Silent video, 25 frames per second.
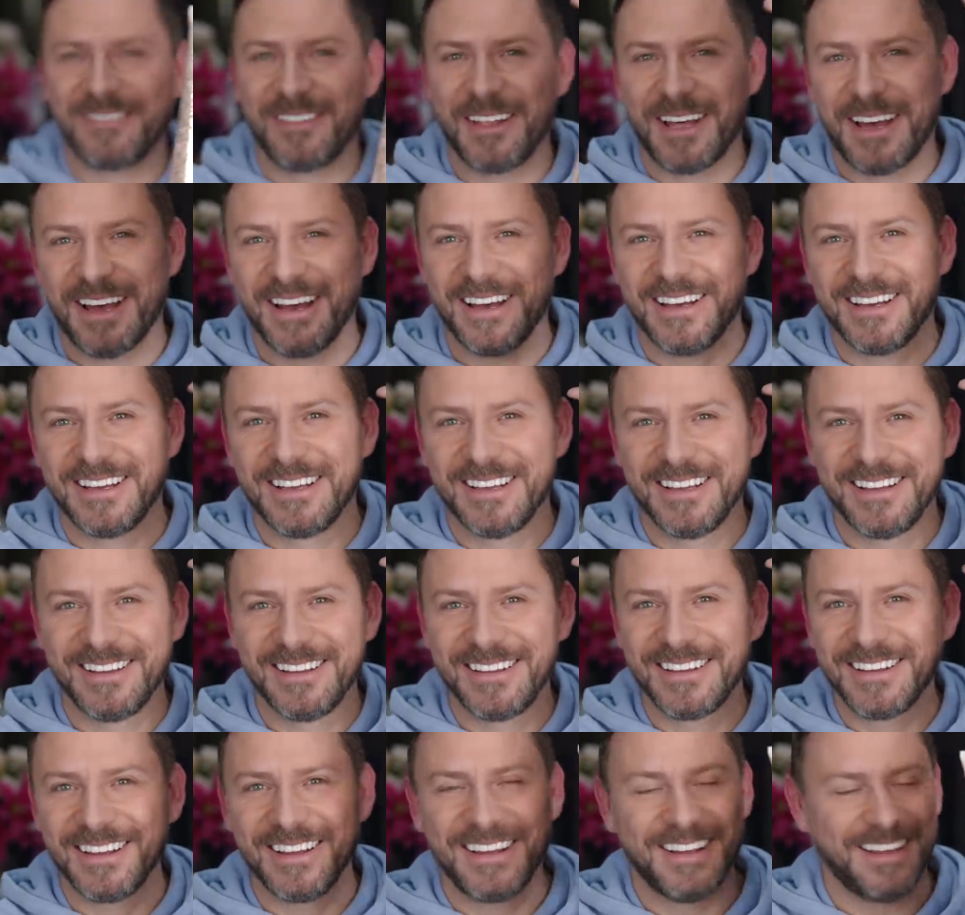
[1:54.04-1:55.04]
of that.
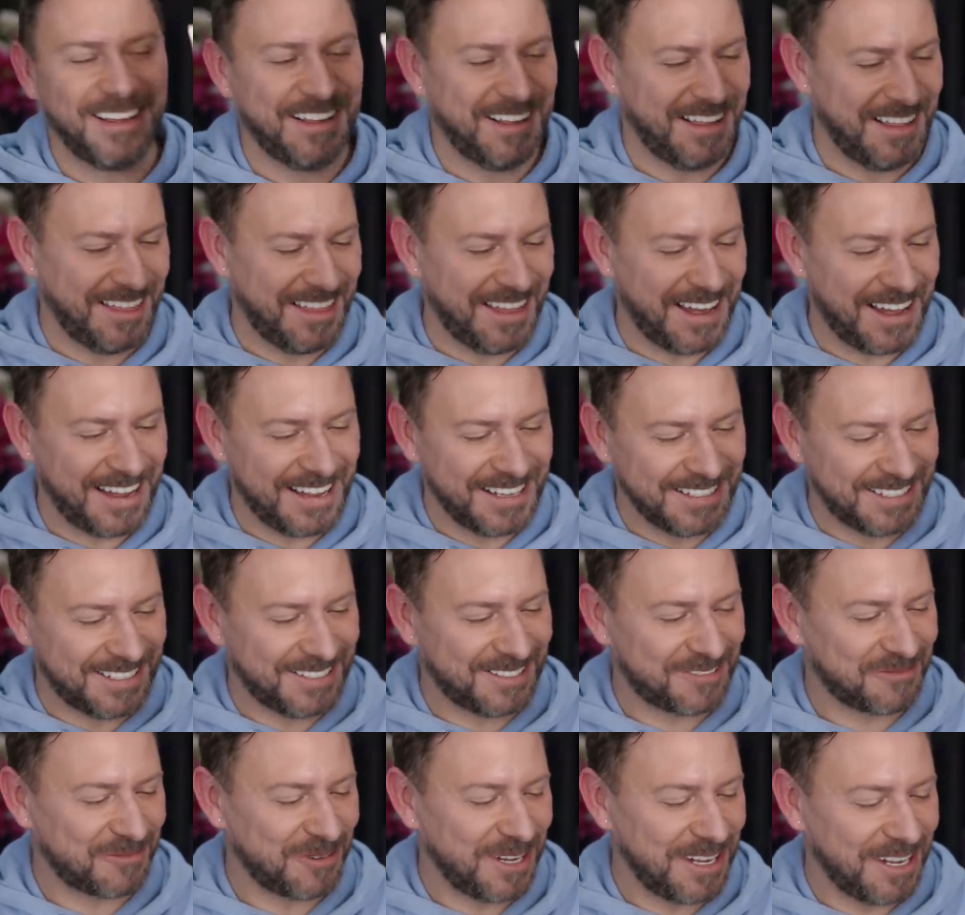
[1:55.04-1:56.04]
There is
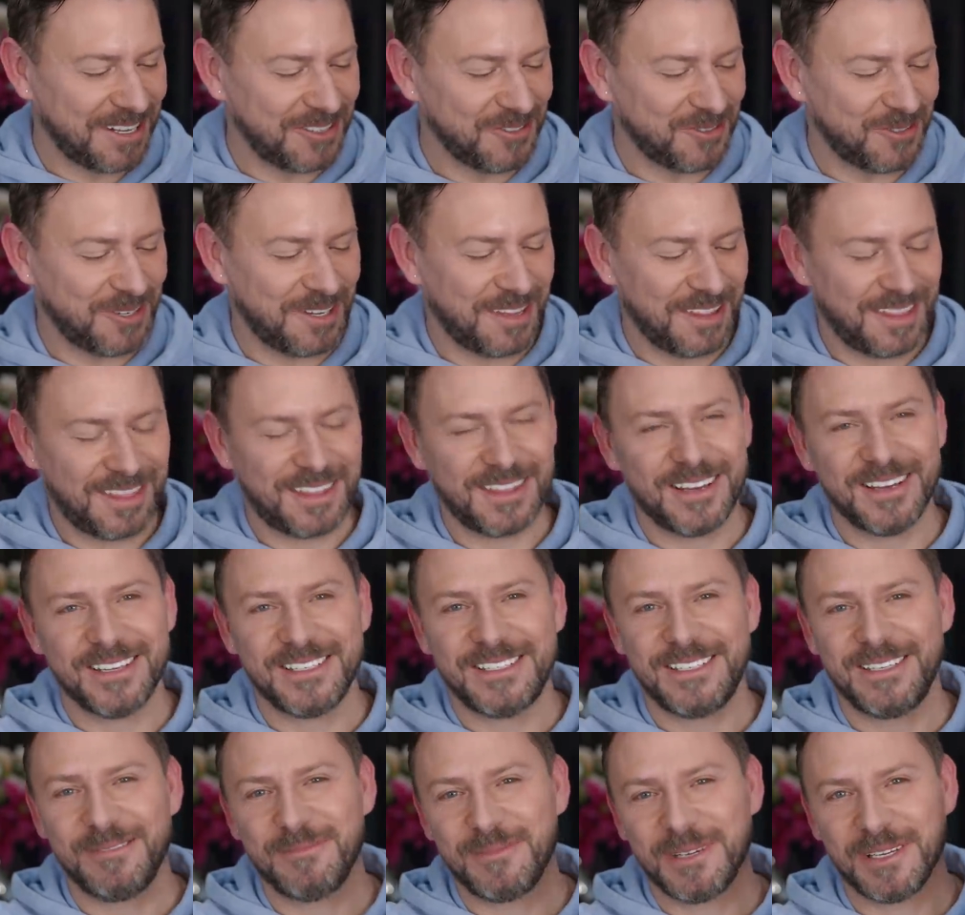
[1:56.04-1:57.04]

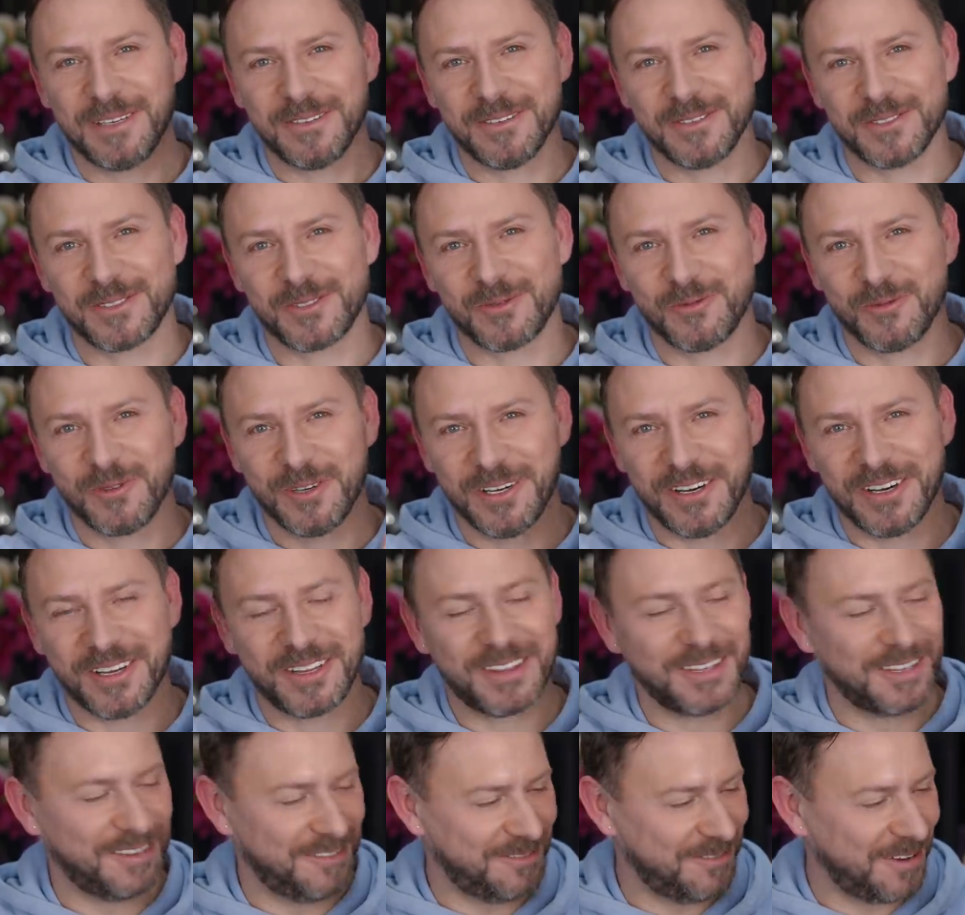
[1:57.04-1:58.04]
330 mils
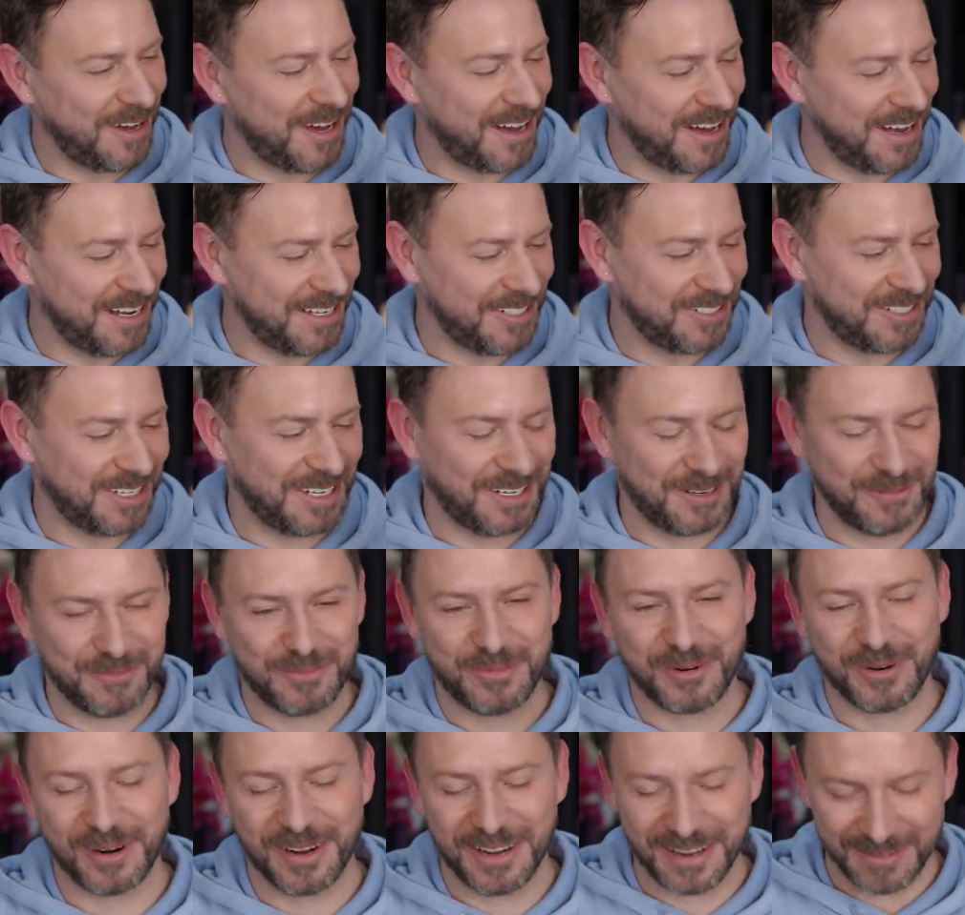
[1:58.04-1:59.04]
worth of eyeshadow
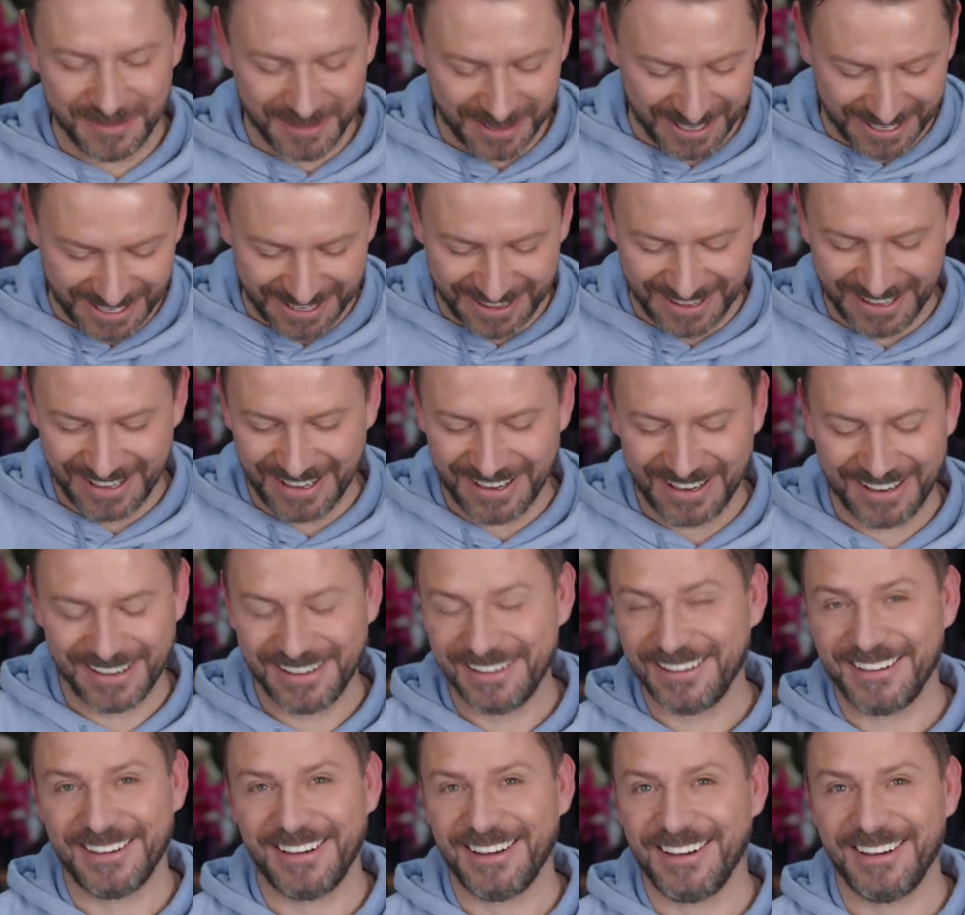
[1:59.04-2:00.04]
primer in there.
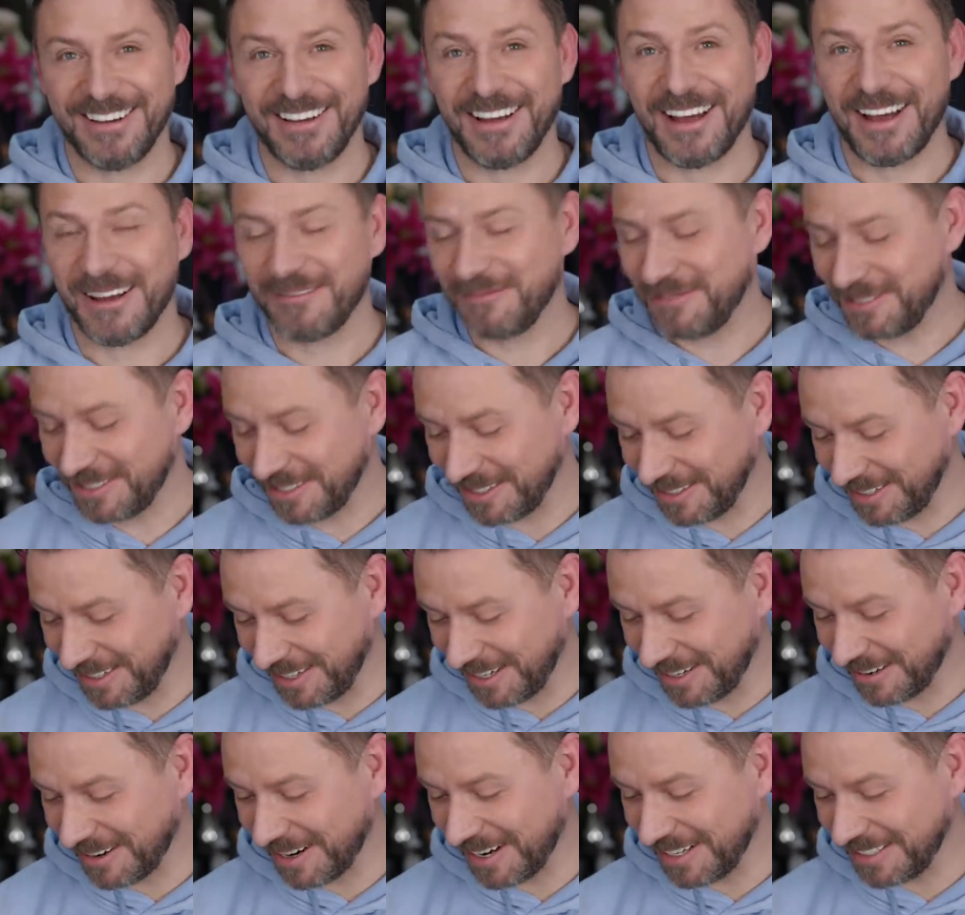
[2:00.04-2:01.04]
Absolutely
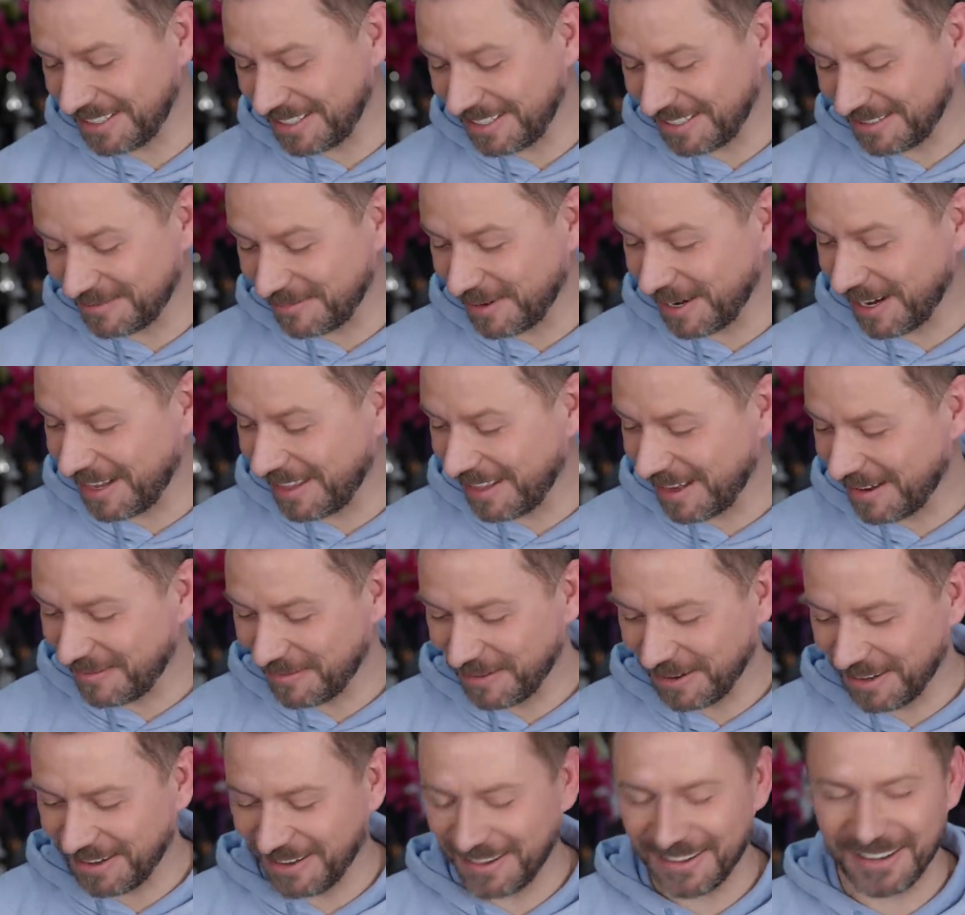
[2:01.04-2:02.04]
crazy to buy that
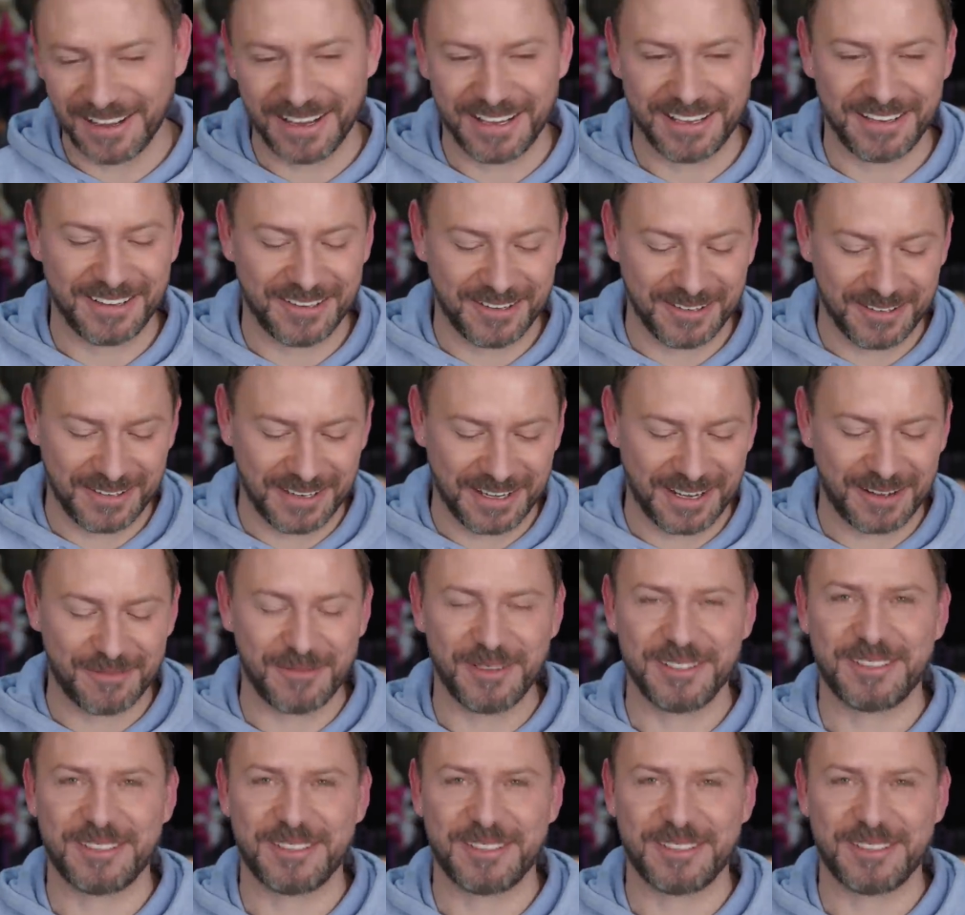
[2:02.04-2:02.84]
but I couldn't help